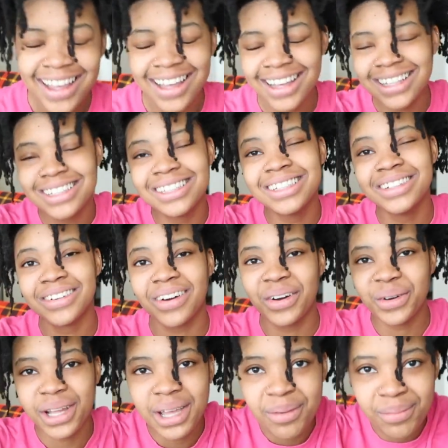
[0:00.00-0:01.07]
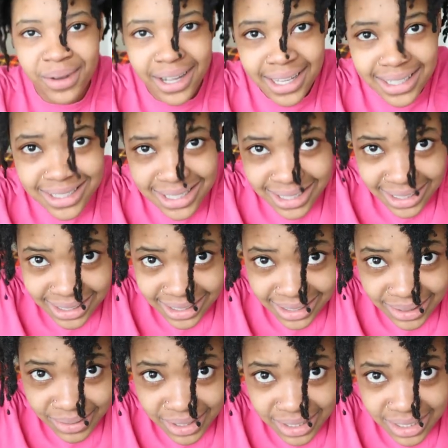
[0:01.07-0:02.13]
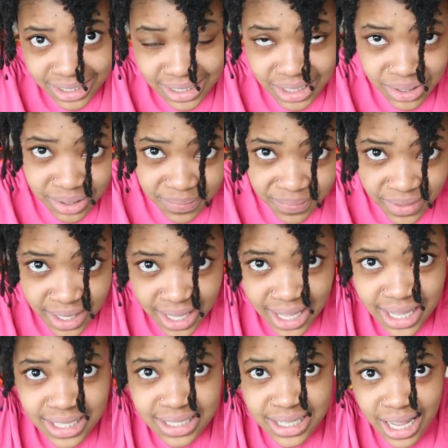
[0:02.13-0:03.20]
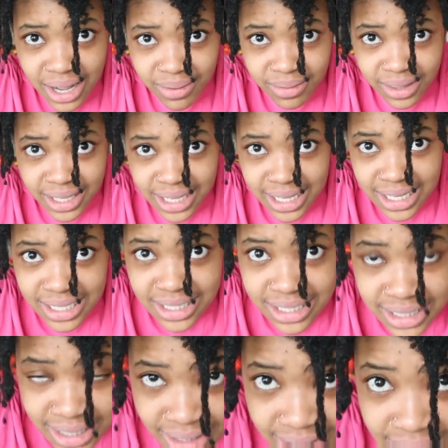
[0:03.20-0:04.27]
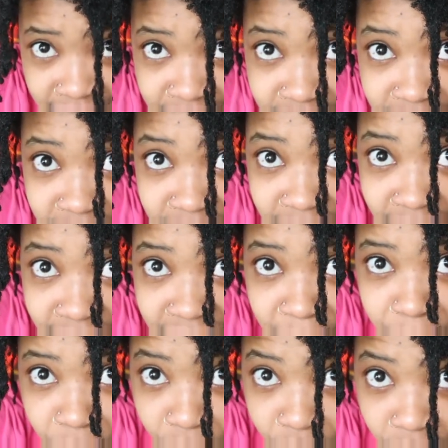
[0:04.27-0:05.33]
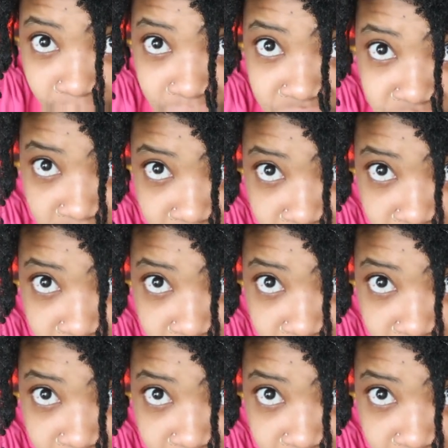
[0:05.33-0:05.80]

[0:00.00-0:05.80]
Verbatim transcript: It's growing, but you can just, it's not really easy to see any progression